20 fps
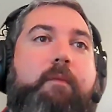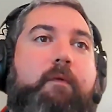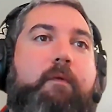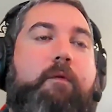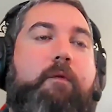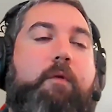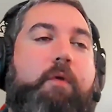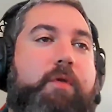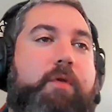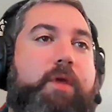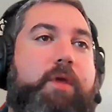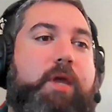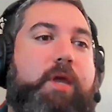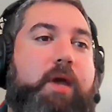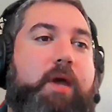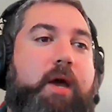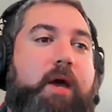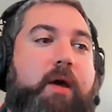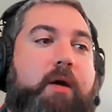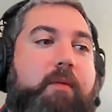for
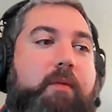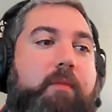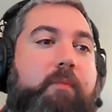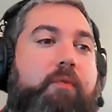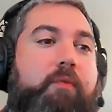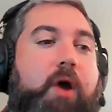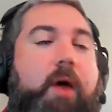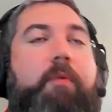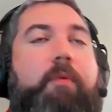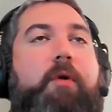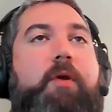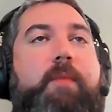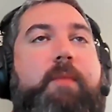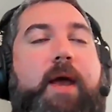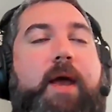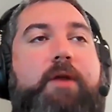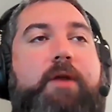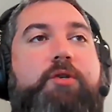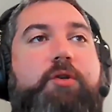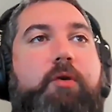the property
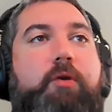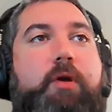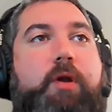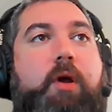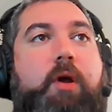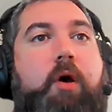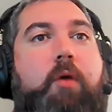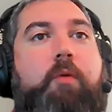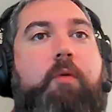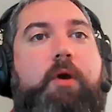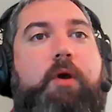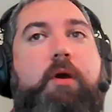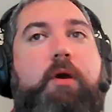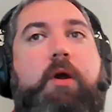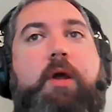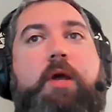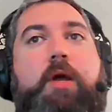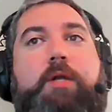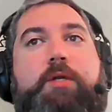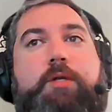manager and owner
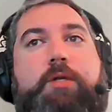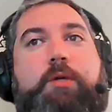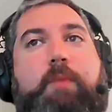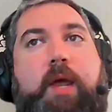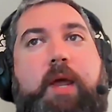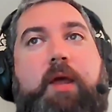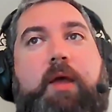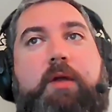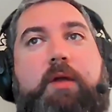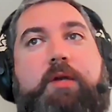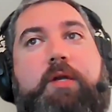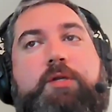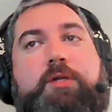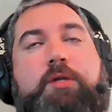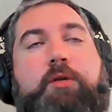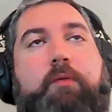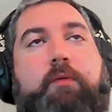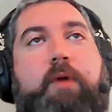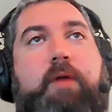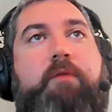to make
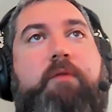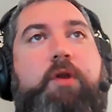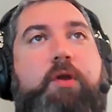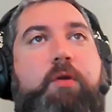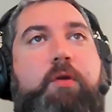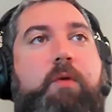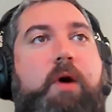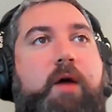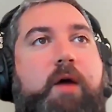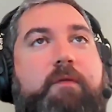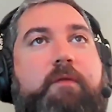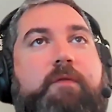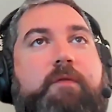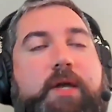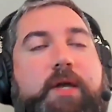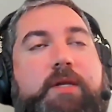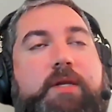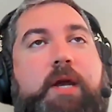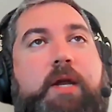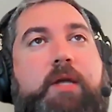additional revenue off of
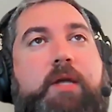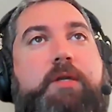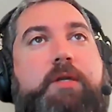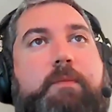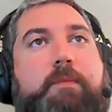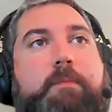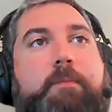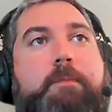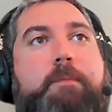that tenant.